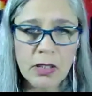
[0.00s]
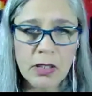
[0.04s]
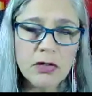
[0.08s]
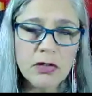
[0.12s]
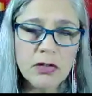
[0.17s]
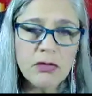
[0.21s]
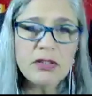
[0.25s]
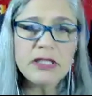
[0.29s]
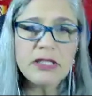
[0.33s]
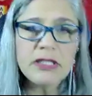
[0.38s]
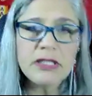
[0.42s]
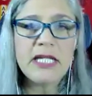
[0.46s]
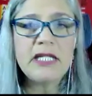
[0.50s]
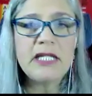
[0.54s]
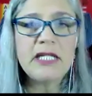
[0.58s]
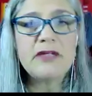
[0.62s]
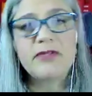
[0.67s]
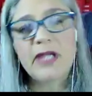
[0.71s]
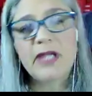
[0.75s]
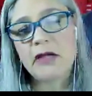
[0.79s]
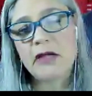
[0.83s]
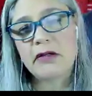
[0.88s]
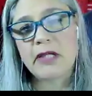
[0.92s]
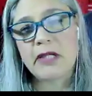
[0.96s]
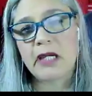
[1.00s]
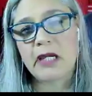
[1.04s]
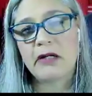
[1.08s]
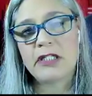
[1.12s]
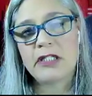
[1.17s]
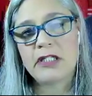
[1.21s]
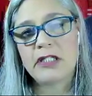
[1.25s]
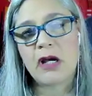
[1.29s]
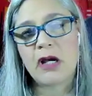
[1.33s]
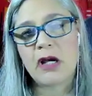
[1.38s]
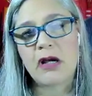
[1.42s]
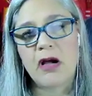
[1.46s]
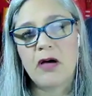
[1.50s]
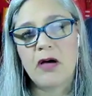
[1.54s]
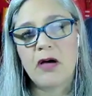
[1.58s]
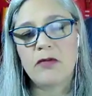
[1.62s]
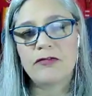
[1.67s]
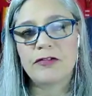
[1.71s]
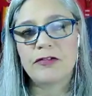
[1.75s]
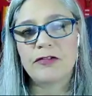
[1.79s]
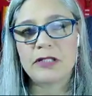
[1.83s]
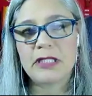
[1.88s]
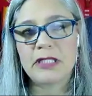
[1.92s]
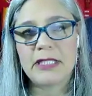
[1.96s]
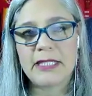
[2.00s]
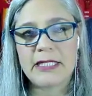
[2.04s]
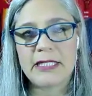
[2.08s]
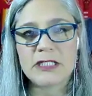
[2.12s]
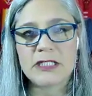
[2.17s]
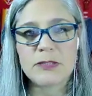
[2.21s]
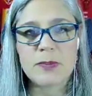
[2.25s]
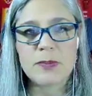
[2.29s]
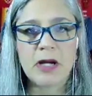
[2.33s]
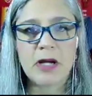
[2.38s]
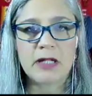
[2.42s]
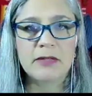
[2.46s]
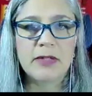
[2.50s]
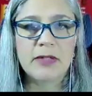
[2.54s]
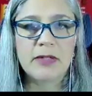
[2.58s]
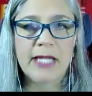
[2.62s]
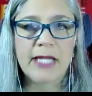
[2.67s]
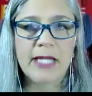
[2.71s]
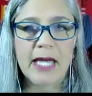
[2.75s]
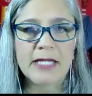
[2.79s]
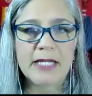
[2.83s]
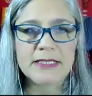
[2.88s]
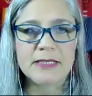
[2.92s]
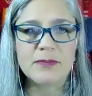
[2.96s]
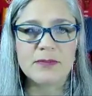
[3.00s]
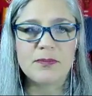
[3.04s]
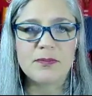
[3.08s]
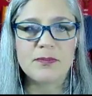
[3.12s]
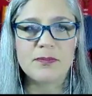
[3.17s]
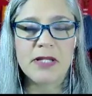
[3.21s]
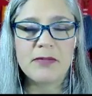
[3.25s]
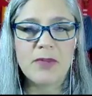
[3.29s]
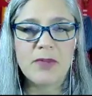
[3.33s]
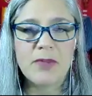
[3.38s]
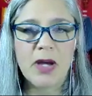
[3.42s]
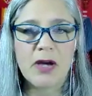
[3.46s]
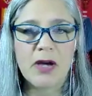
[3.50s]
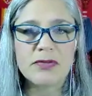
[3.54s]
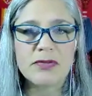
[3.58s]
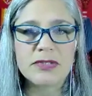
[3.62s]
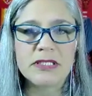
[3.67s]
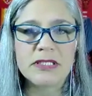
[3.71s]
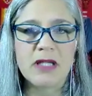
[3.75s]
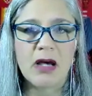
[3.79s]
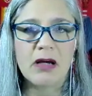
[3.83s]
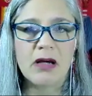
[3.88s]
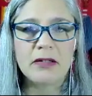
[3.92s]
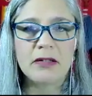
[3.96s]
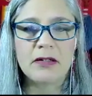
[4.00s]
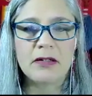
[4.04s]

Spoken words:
Go to nativecalgarian.com for the latest podcasts and pin posts